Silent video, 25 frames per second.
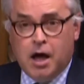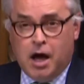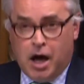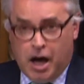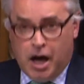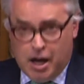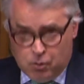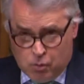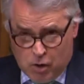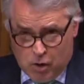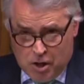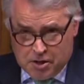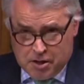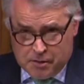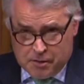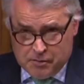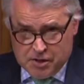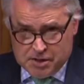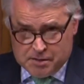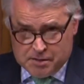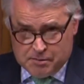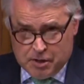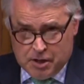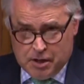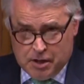I welcome
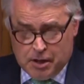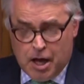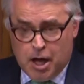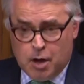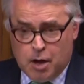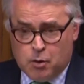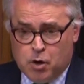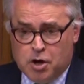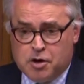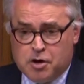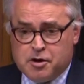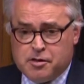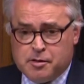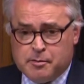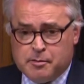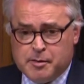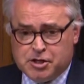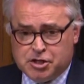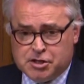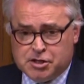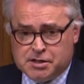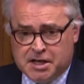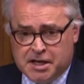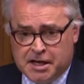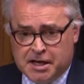this bill. I welcome the
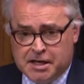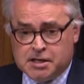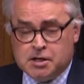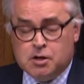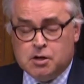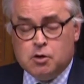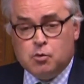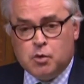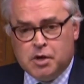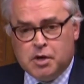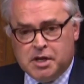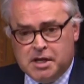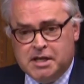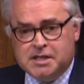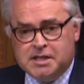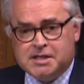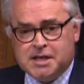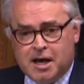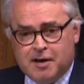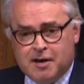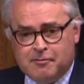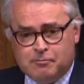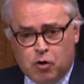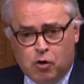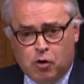measures in it. We need
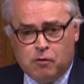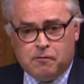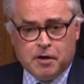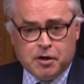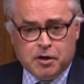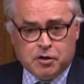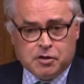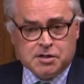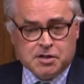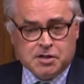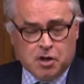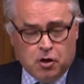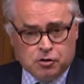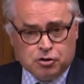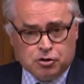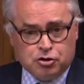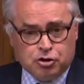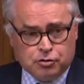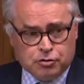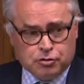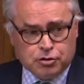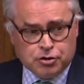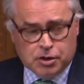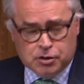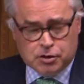to have more focus on
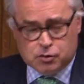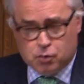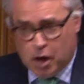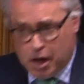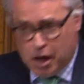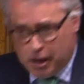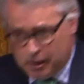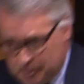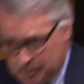children as well.